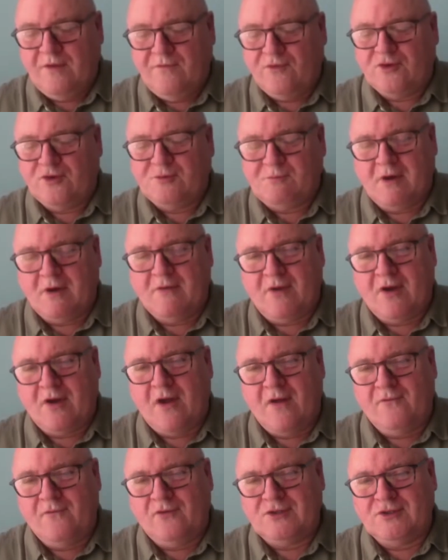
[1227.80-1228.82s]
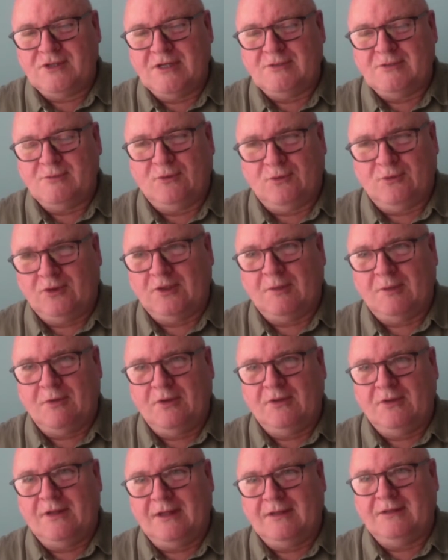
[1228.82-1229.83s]
first part of our conversation, we talked
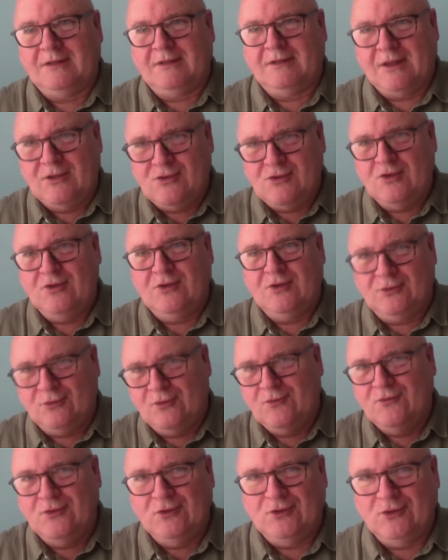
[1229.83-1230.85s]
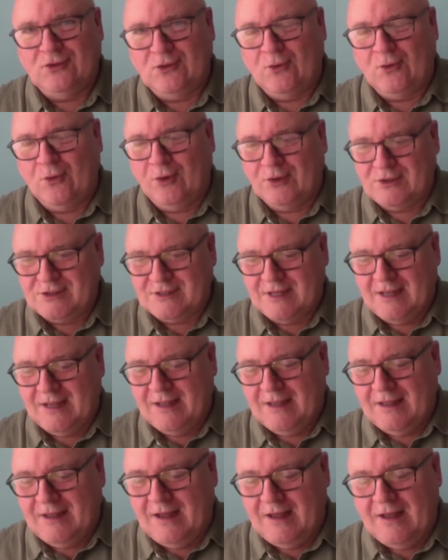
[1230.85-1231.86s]
about that issue that drove you to the courts,
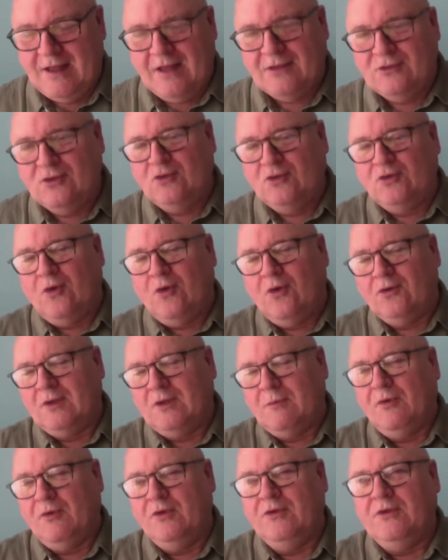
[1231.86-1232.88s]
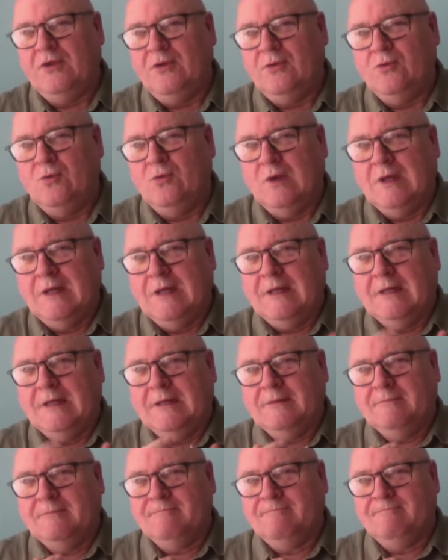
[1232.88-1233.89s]
and you talked about, you know,
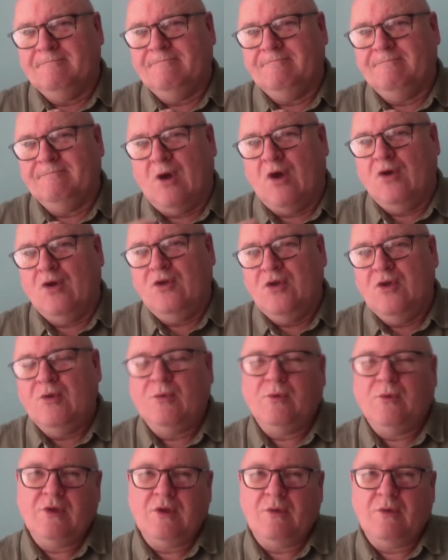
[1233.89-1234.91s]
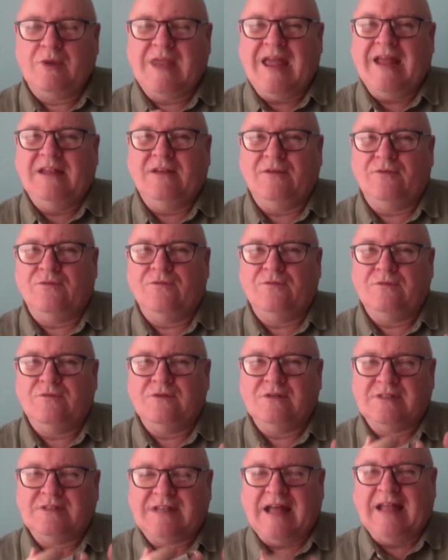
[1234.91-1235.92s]
how you were kind of
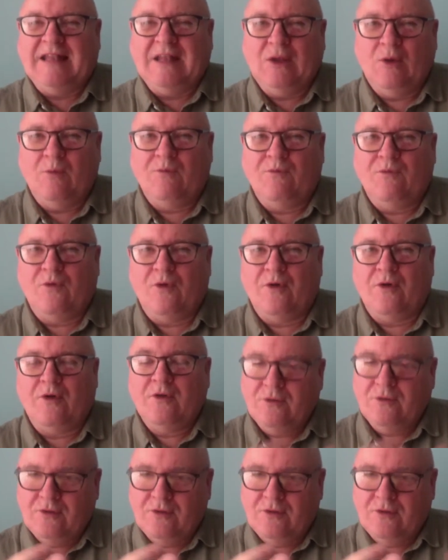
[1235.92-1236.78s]
standing up for,